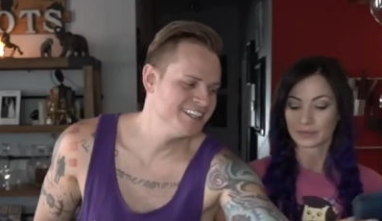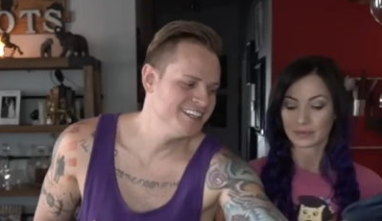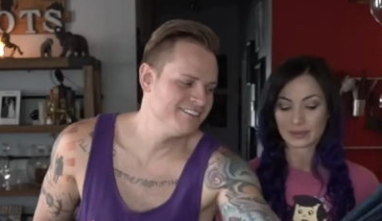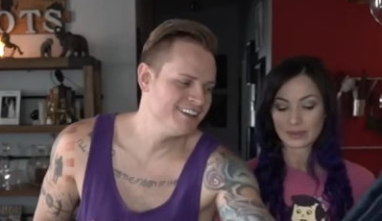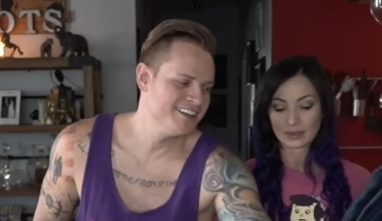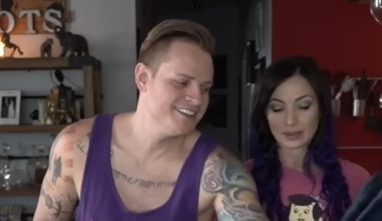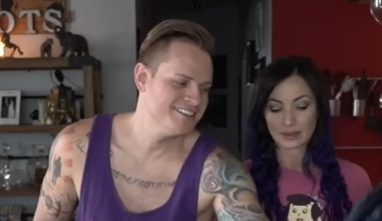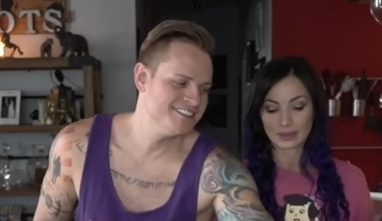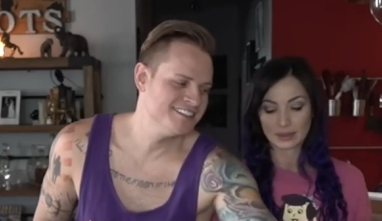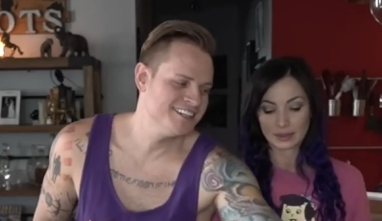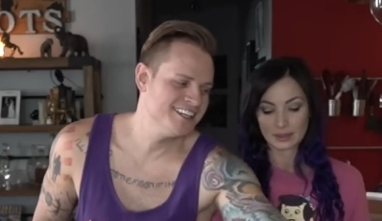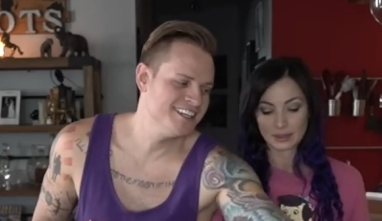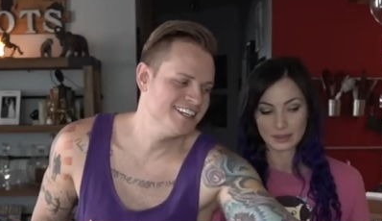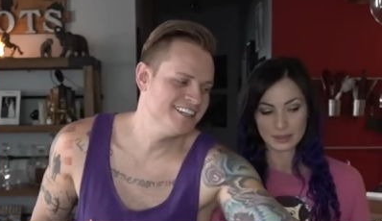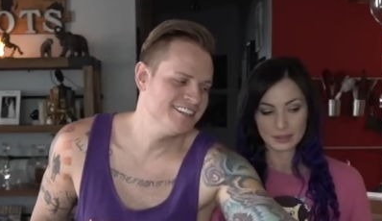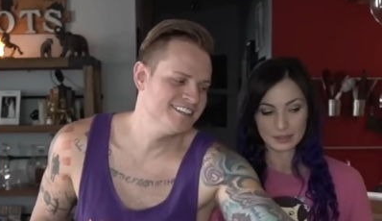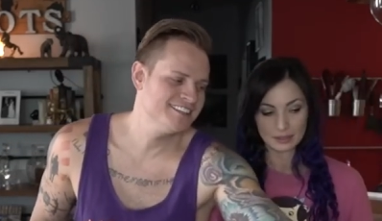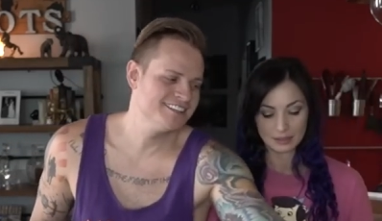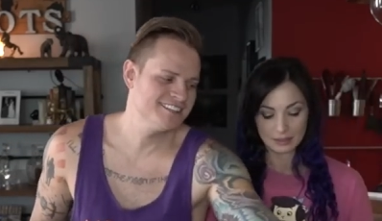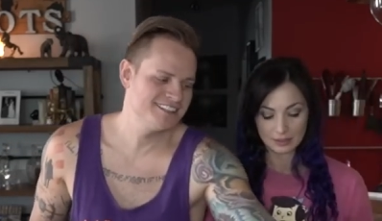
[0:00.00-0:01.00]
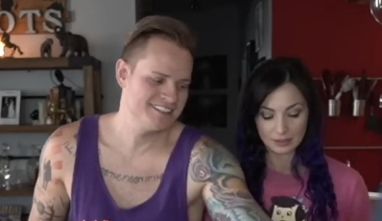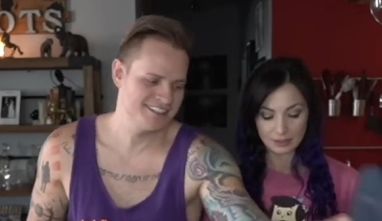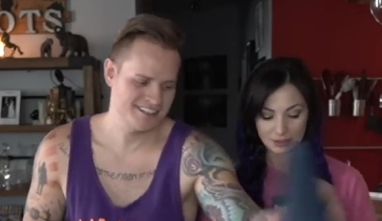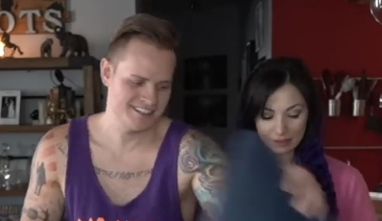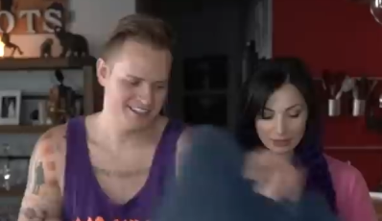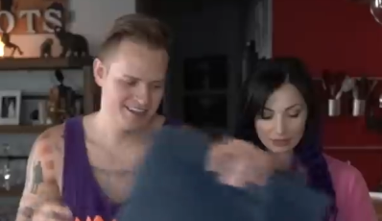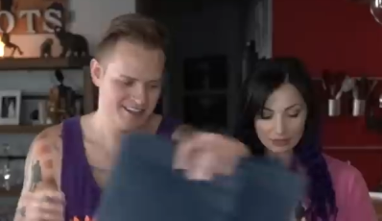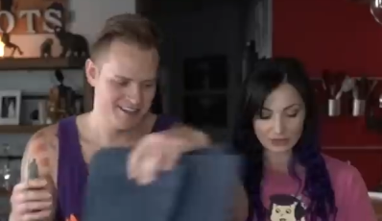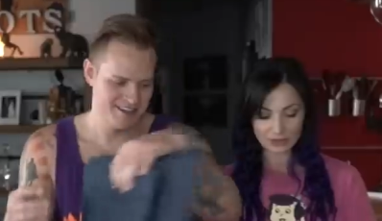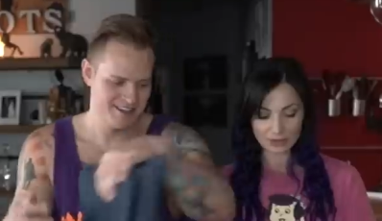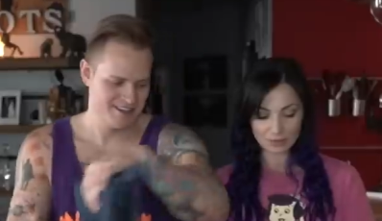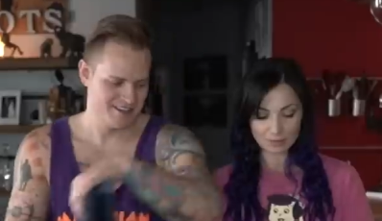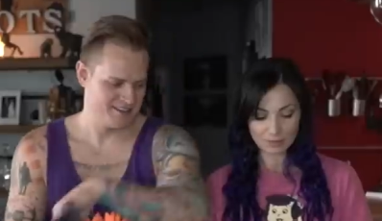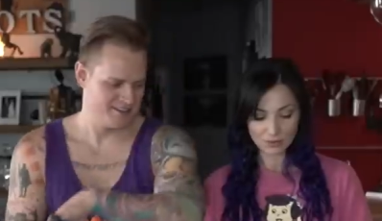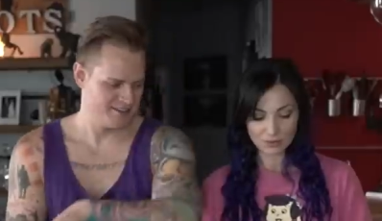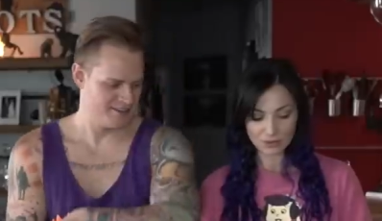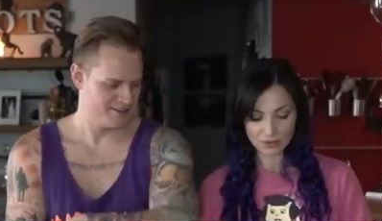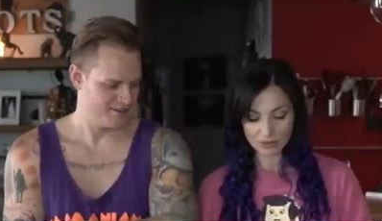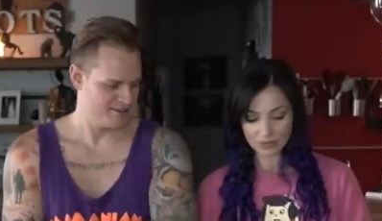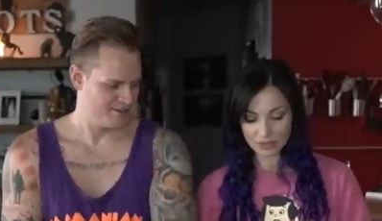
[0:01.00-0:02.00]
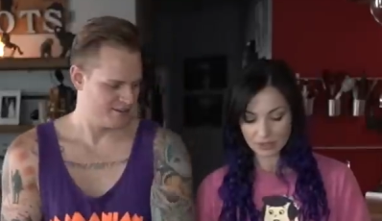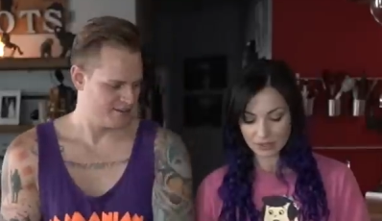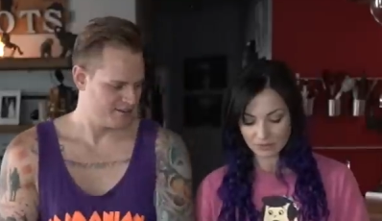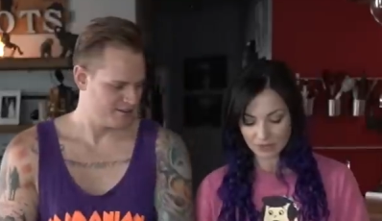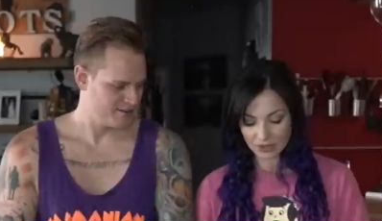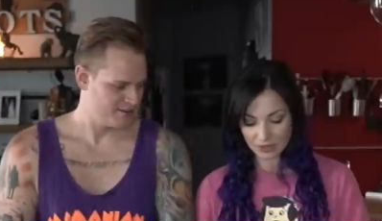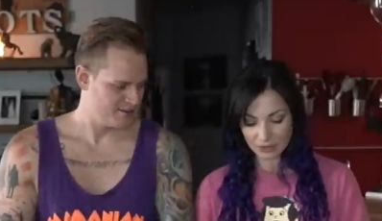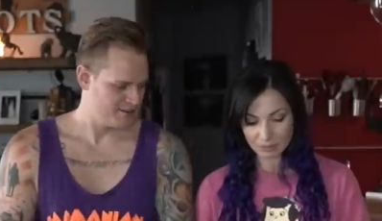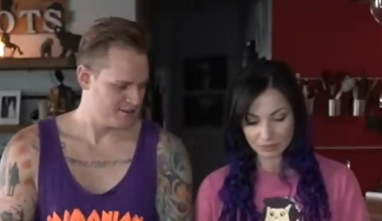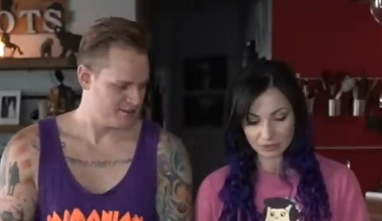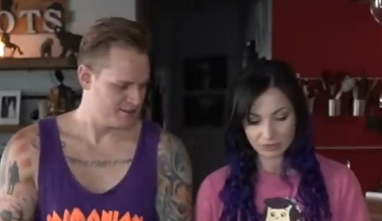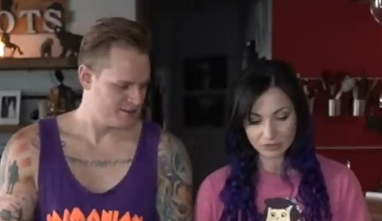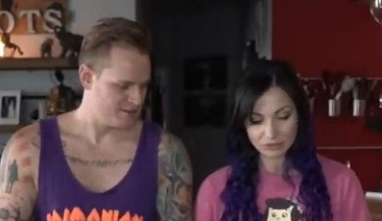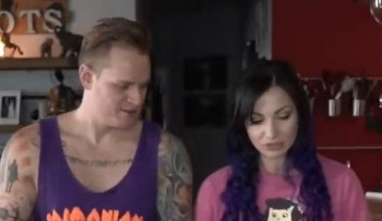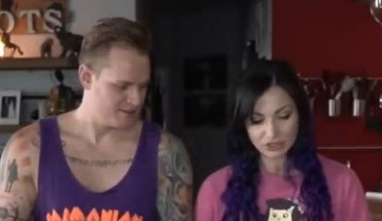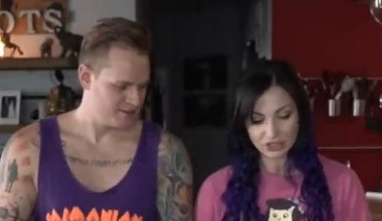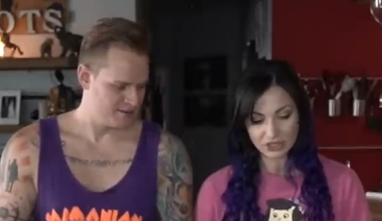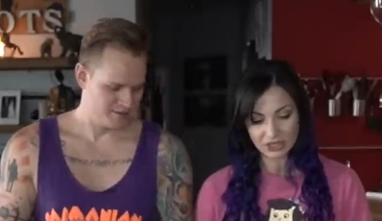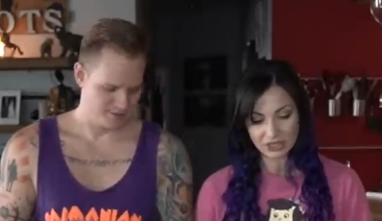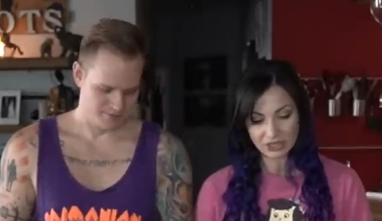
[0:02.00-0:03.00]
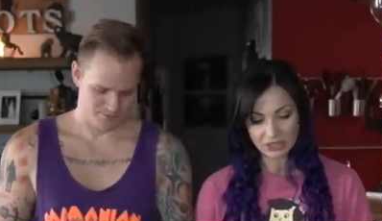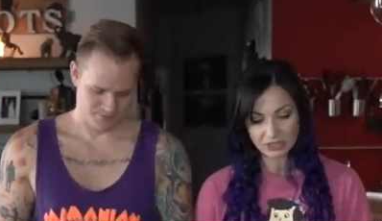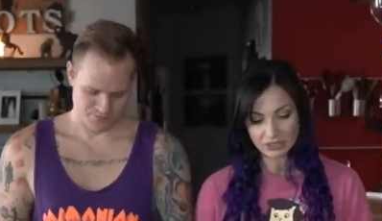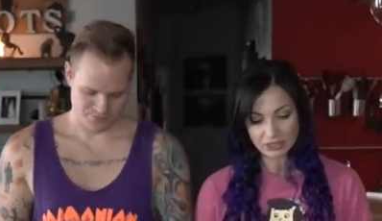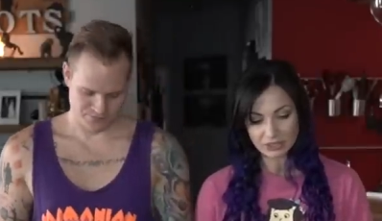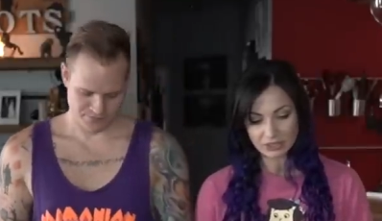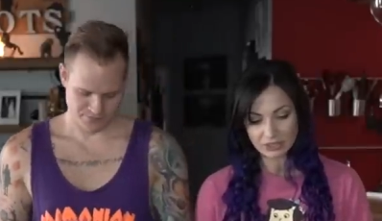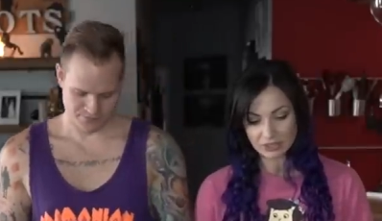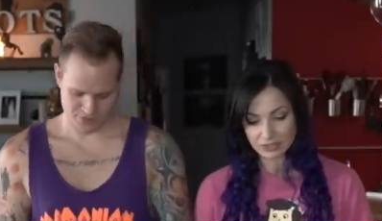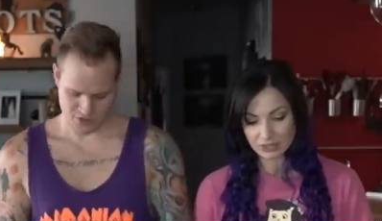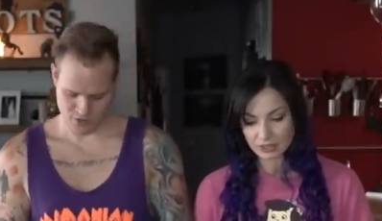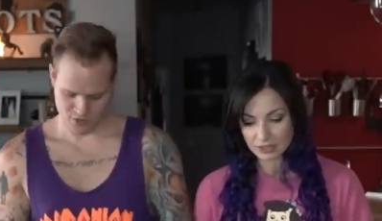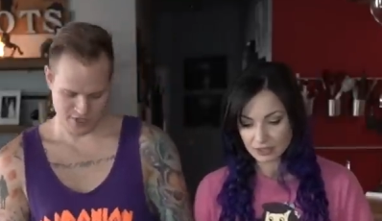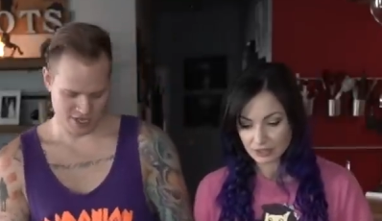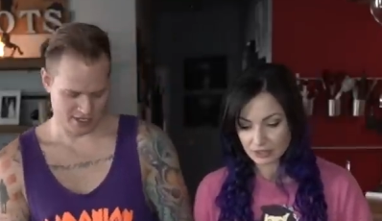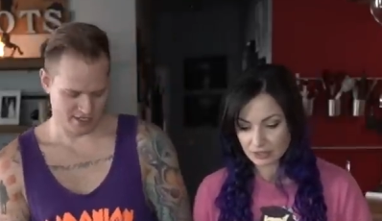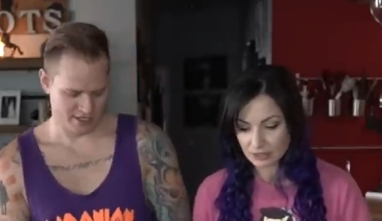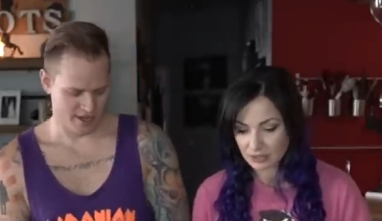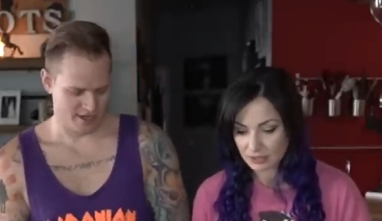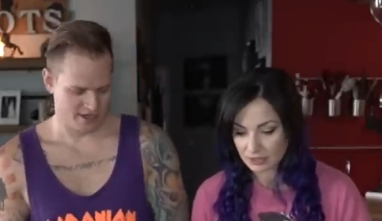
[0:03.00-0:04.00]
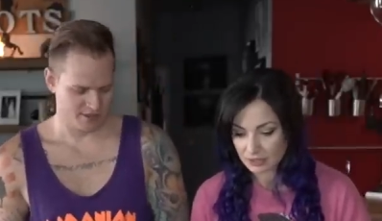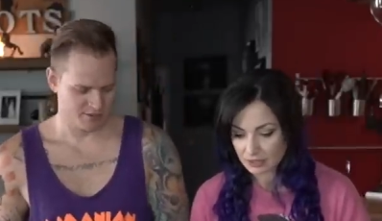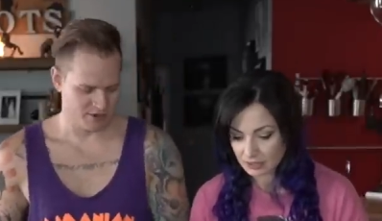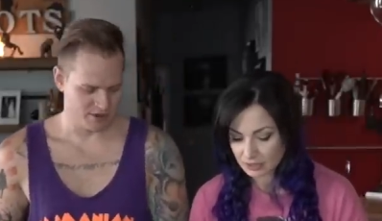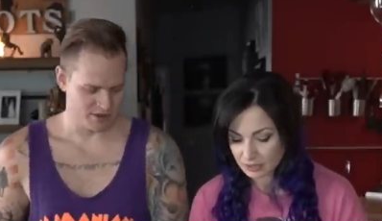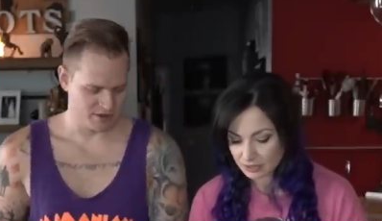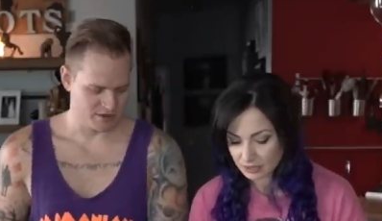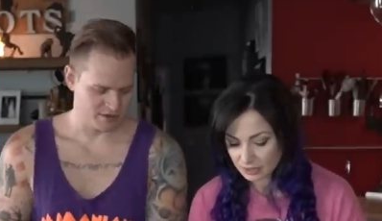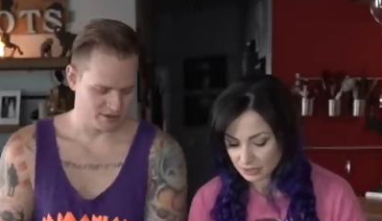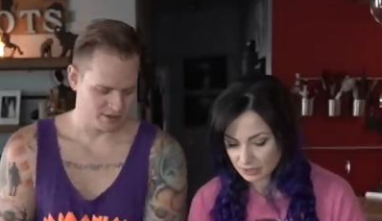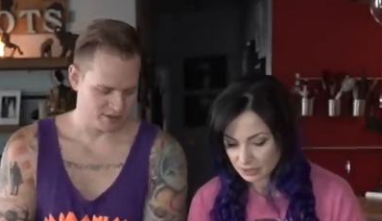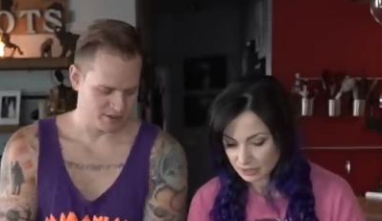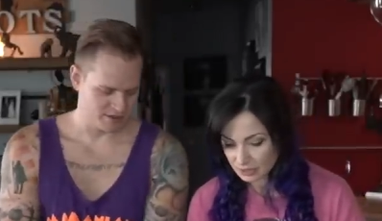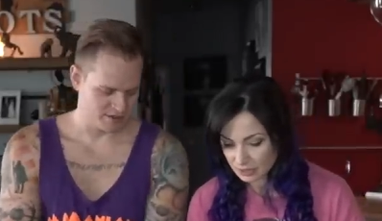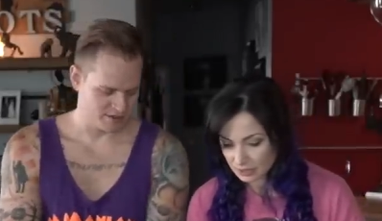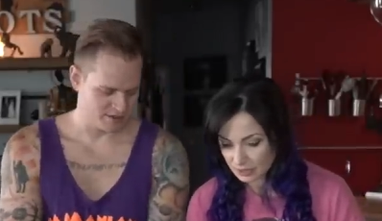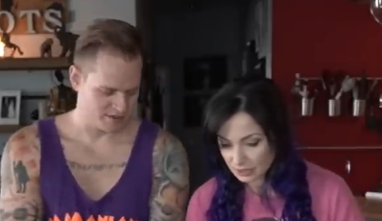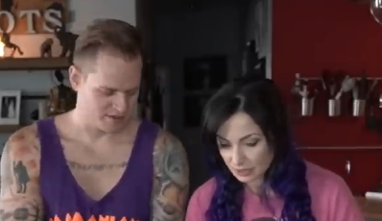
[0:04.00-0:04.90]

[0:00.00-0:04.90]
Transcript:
Speaker 1: Levi's
Speaker 2: jeans, some more Levi blue jeans.
Speaker 1: Ooh, that tag's pretty cool too.